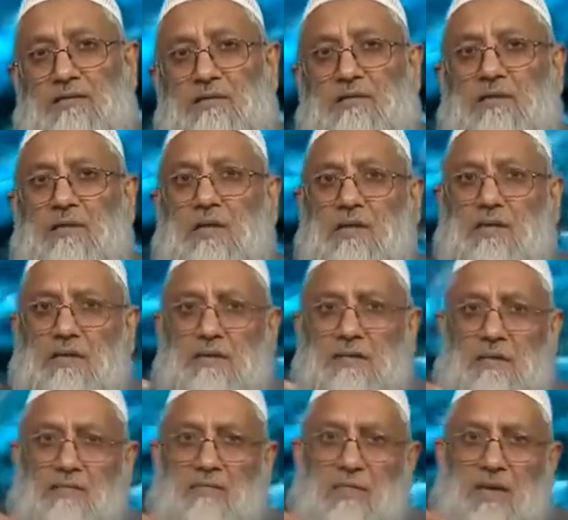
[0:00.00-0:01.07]

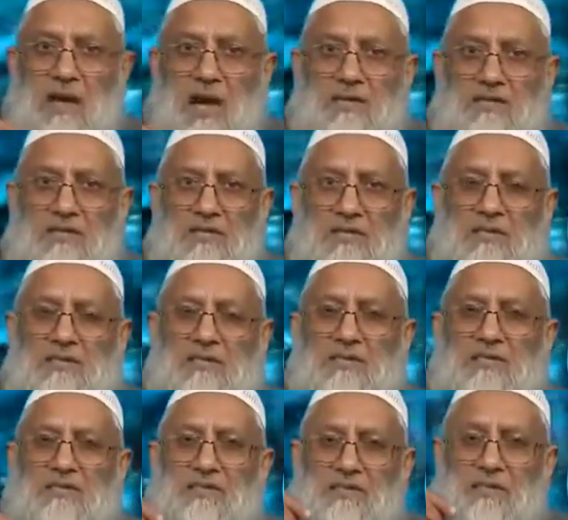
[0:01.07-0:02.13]
treating them
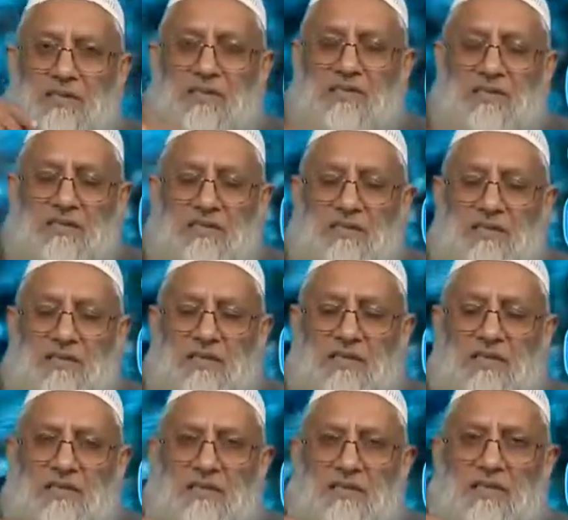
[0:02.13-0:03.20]
nicely and gently,
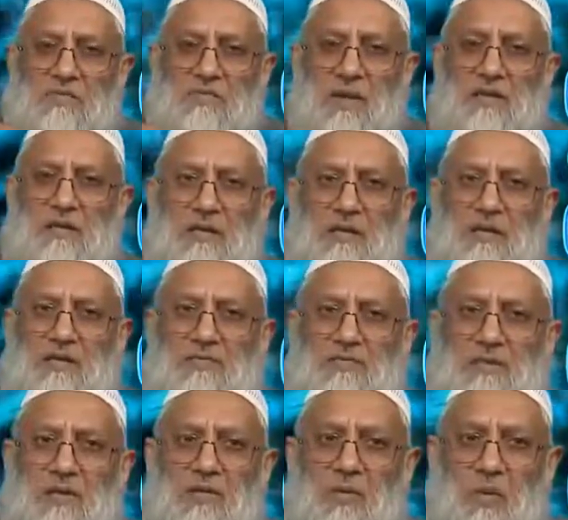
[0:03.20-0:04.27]
especially if
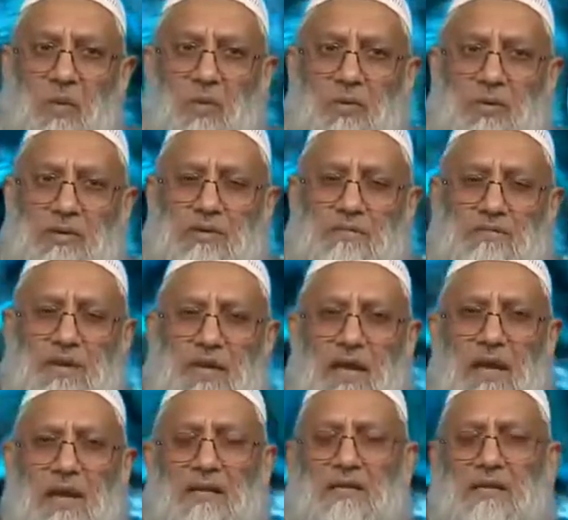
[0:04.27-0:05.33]
they are old
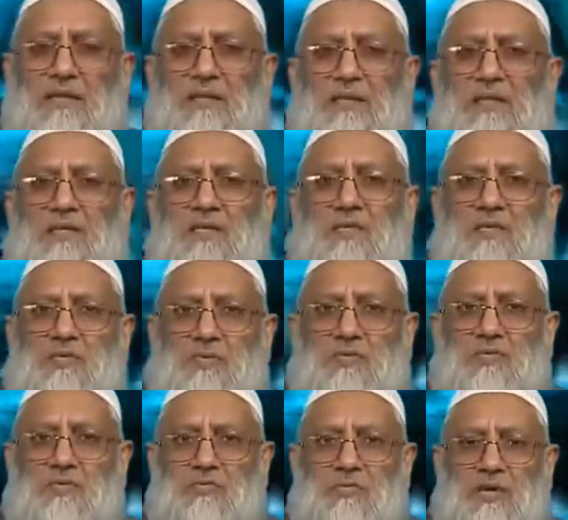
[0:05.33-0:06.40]
and they need
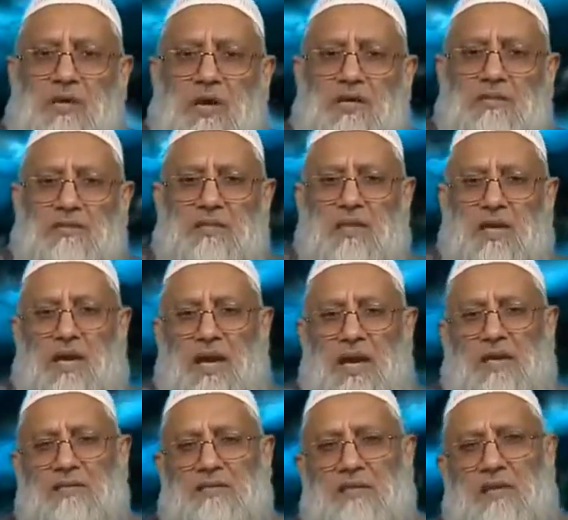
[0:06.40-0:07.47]
you, because
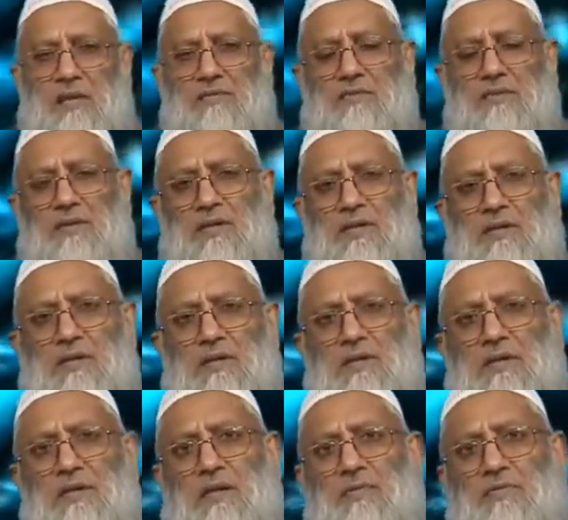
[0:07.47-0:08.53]
as they have taken
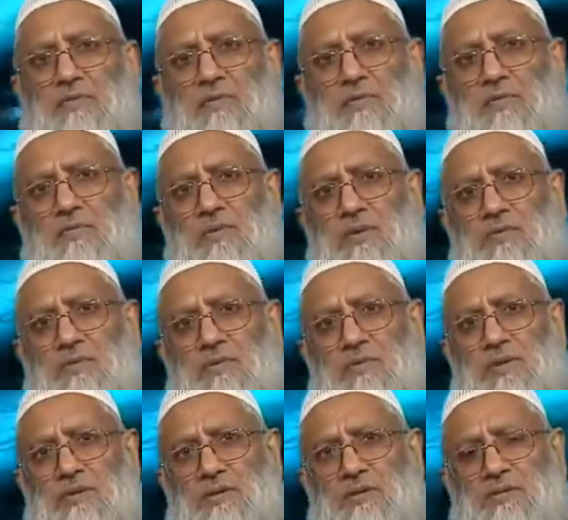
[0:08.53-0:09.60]
care of you when you
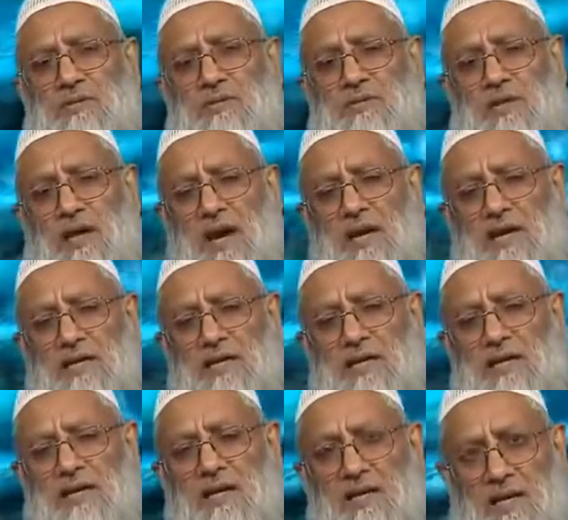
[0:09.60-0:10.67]
were just a child,
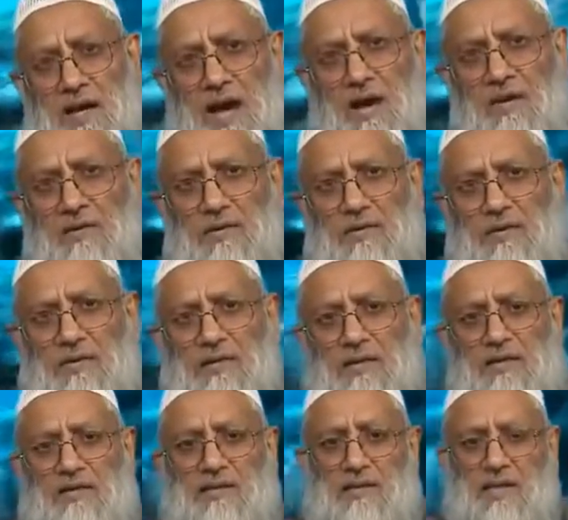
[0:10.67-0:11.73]
Now
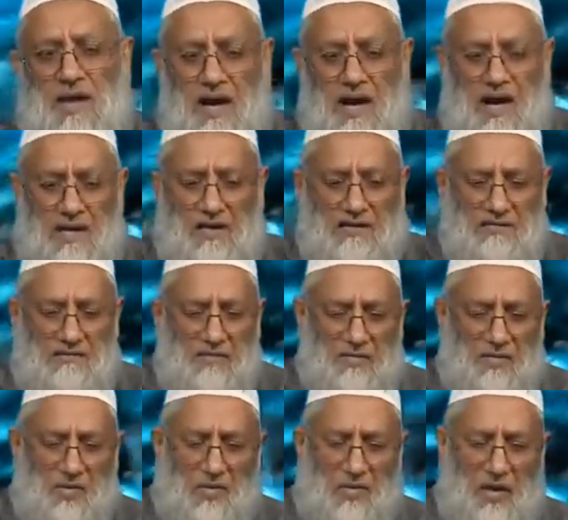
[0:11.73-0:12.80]
they are
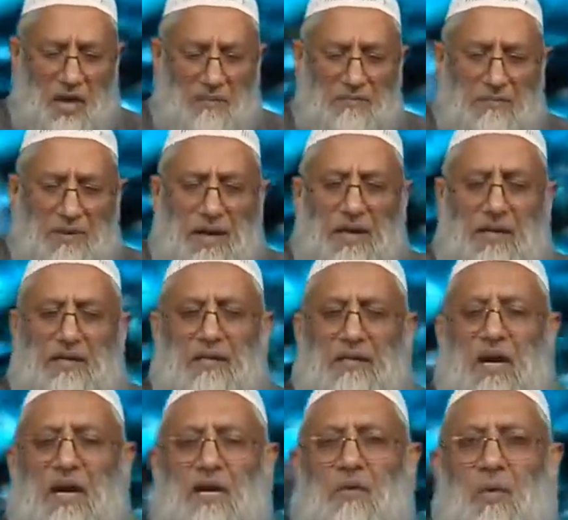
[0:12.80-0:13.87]
grown up and
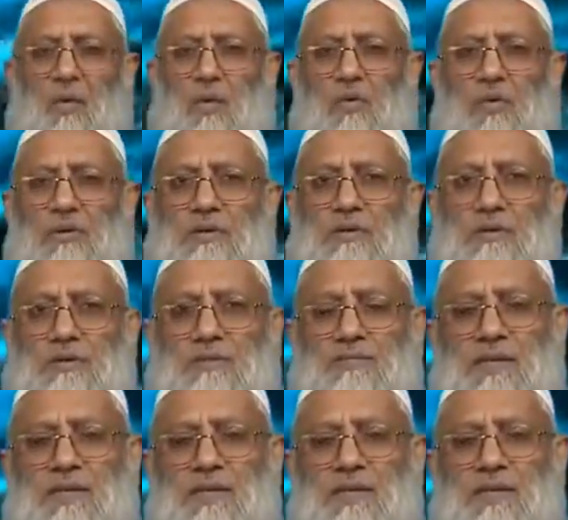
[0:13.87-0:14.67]
they are old.